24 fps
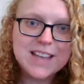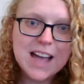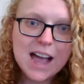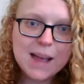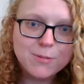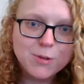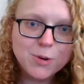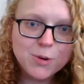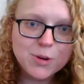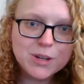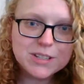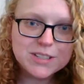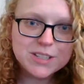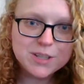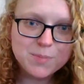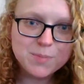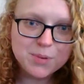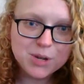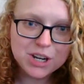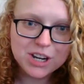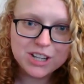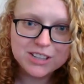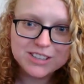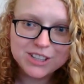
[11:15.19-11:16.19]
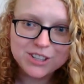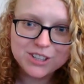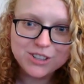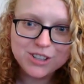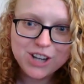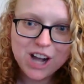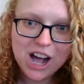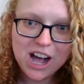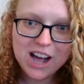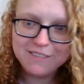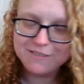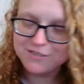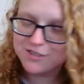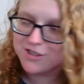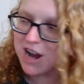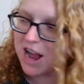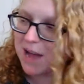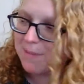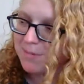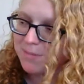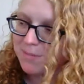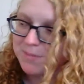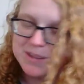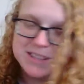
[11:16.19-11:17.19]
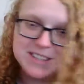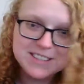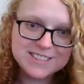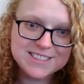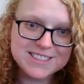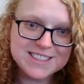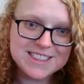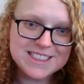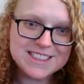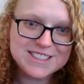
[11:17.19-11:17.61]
I'm going to put a little cough drop because